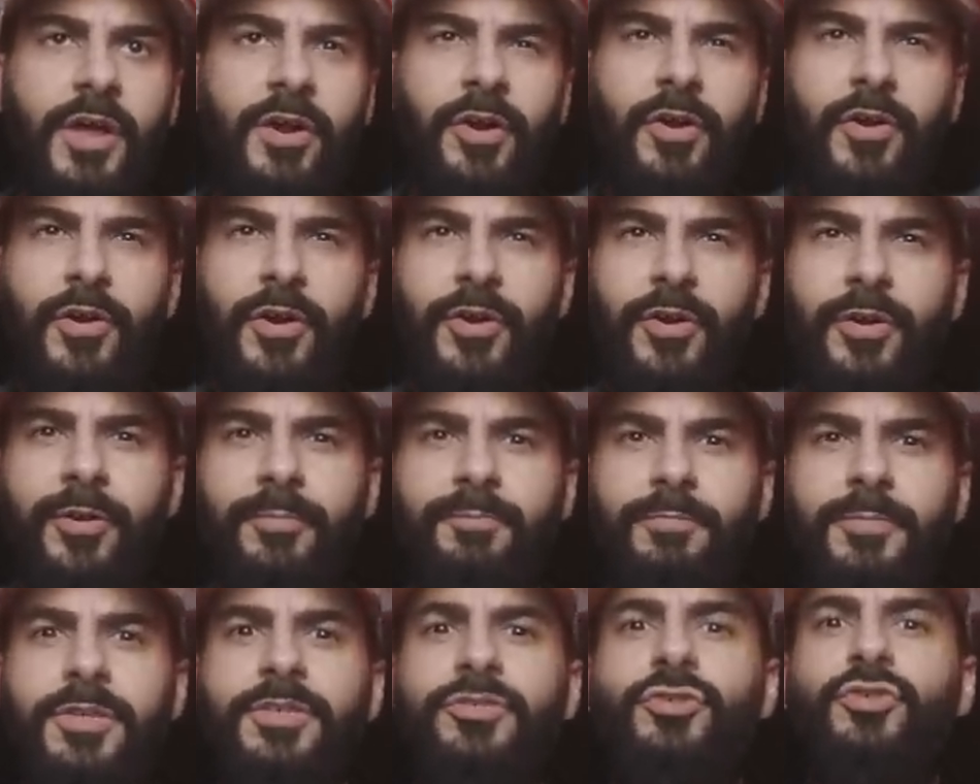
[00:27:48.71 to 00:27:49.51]

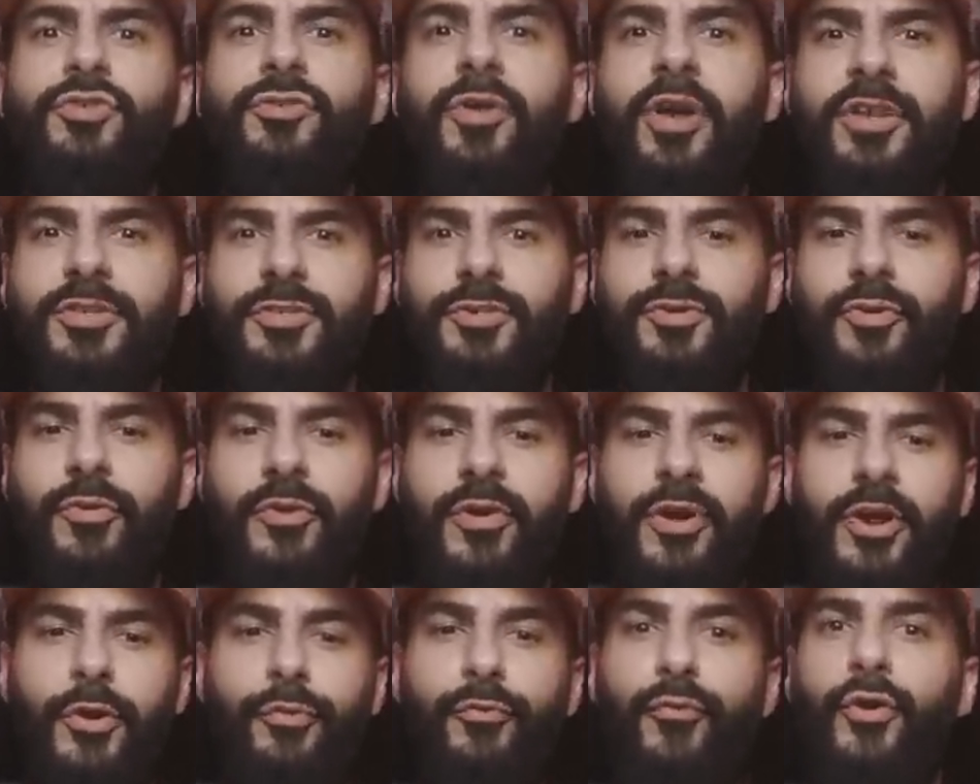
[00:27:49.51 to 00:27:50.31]
her trust
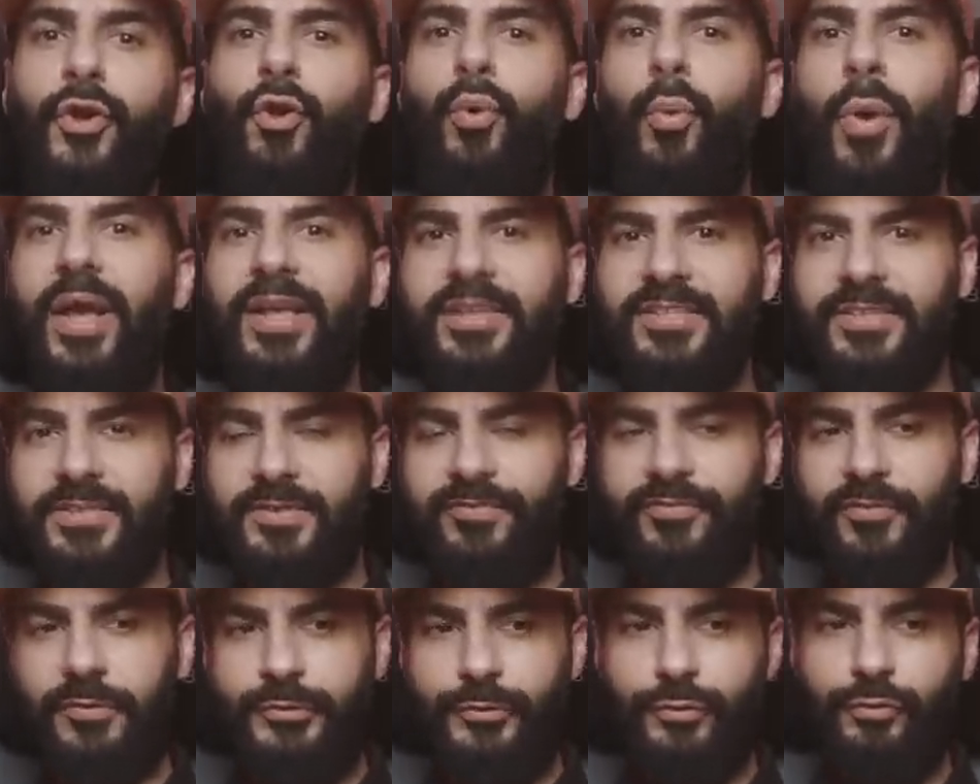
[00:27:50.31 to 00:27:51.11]
or her request
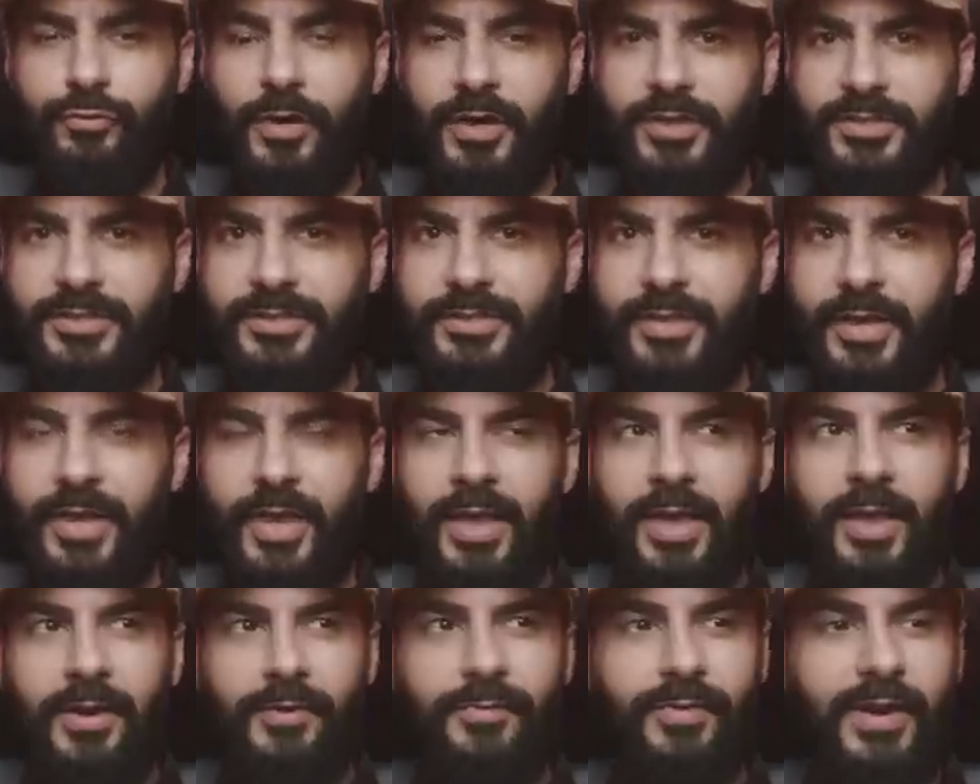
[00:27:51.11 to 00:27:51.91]
for trust,
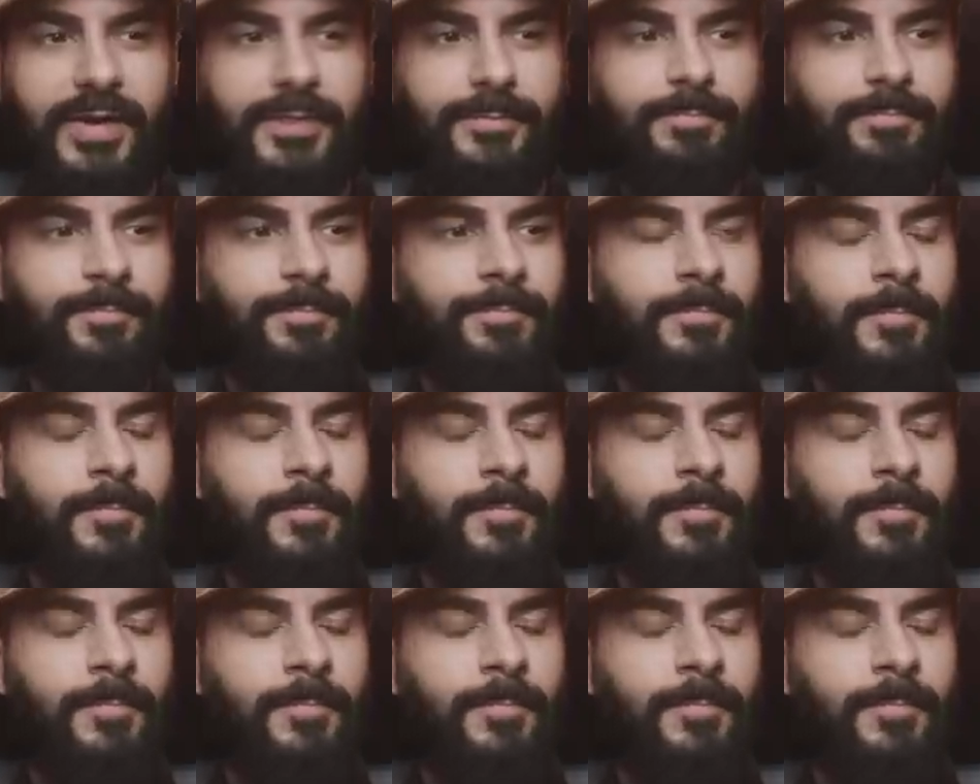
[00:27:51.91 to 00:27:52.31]
right?